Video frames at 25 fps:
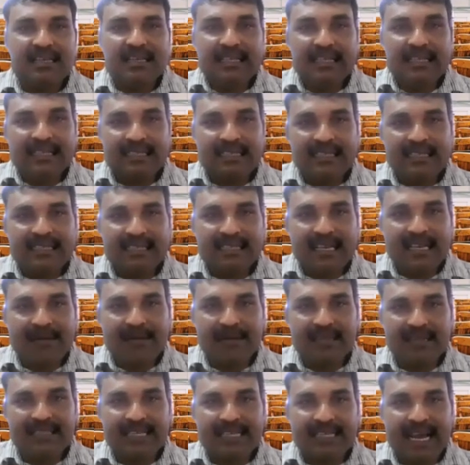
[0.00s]
This is
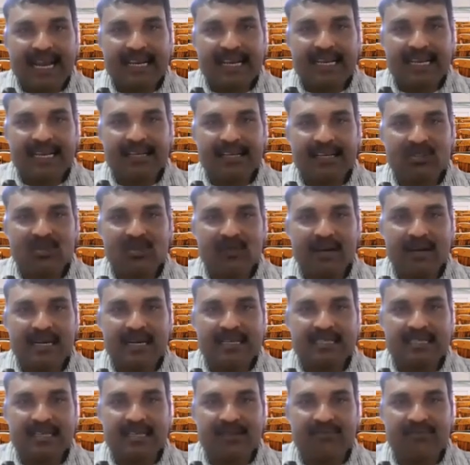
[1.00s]
limit tending
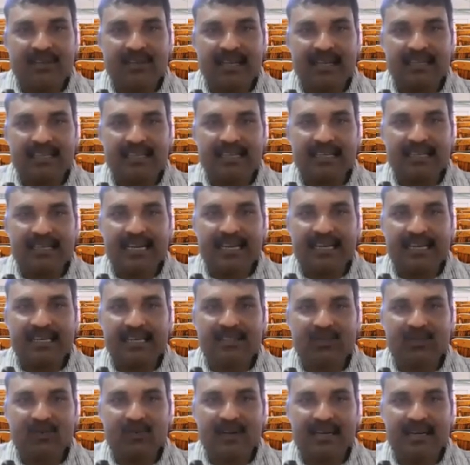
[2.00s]
towards infinity.
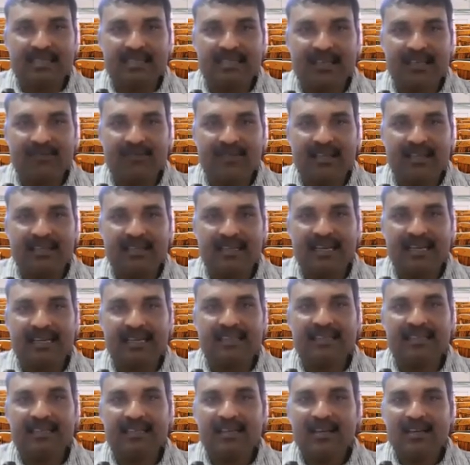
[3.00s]
Tending towards infinity,
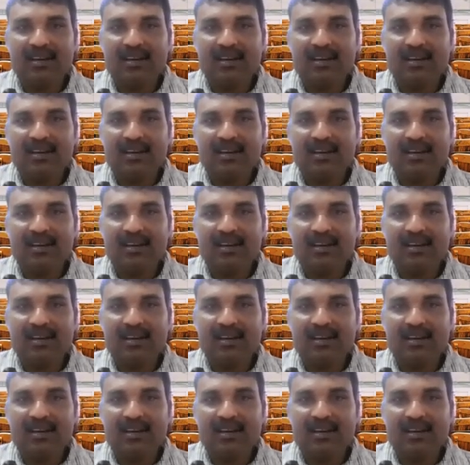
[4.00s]
right?